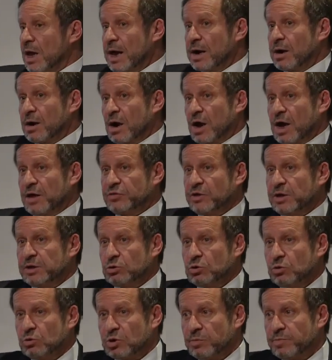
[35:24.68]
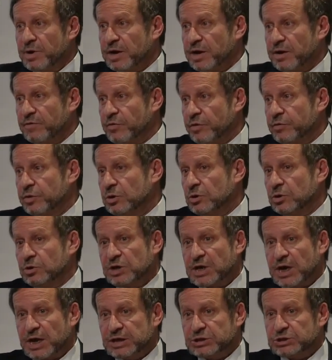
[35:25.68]
And I think you can make a very
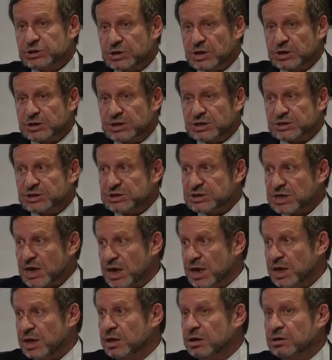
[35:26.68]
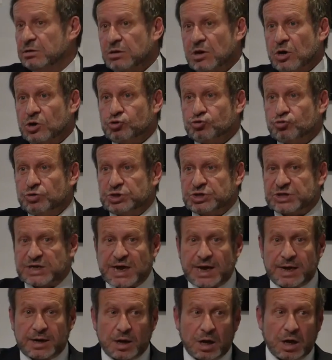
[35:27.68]
good case that to say countries
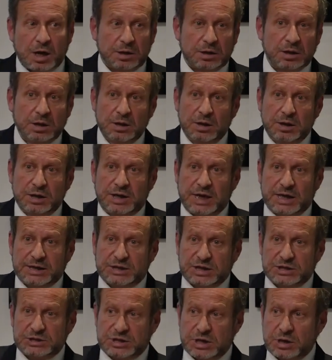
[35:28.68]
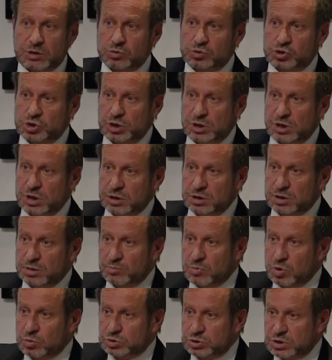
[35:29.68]
cannot get this energy in
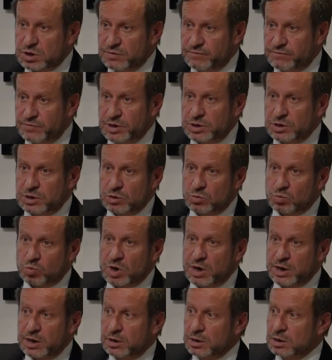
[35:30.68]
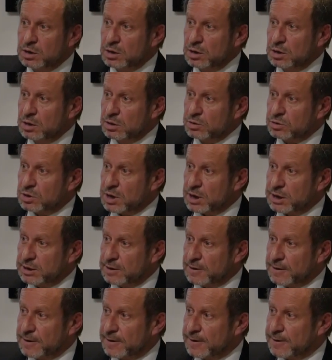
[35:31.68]
the most convenient way
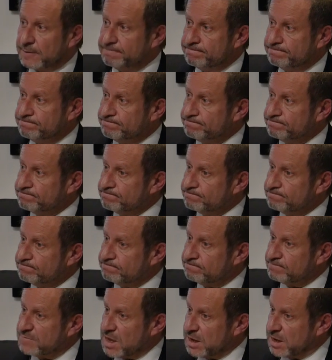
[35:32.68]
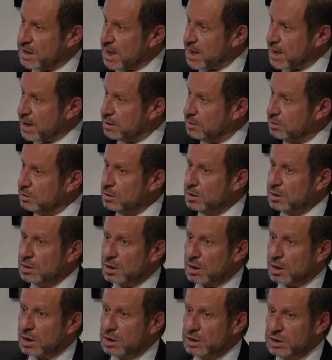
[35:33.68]
that they can
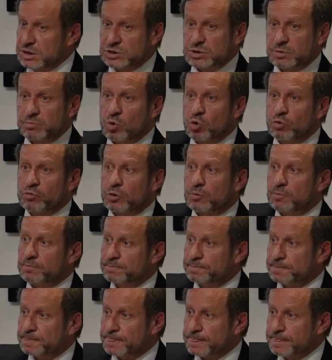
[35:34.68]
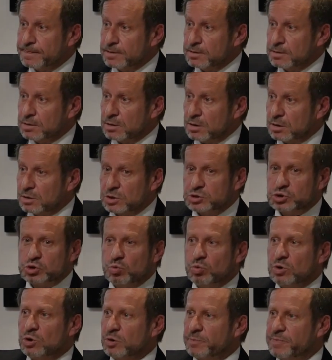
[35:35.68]
is immoral,
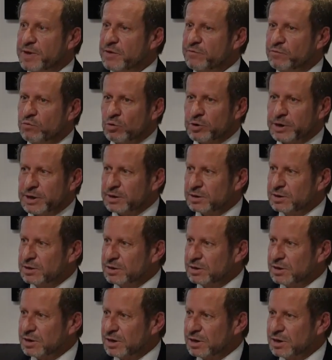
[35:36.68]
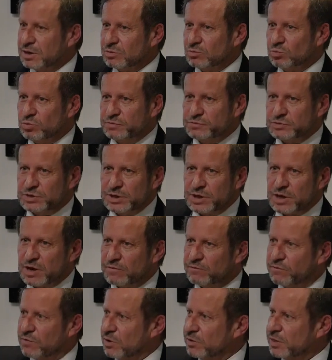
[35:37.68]
unless you're willing to pay for it, and we've seen
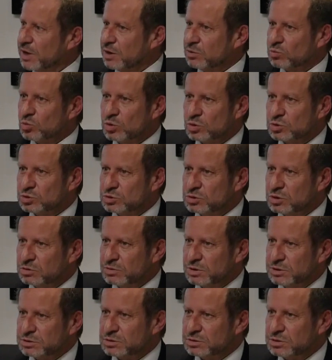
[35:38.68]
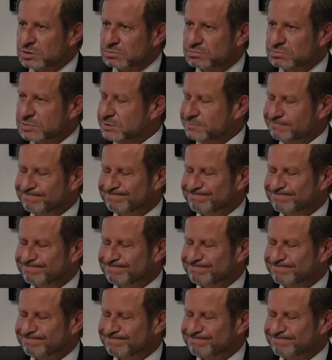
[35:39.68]
how far that works, all right? So,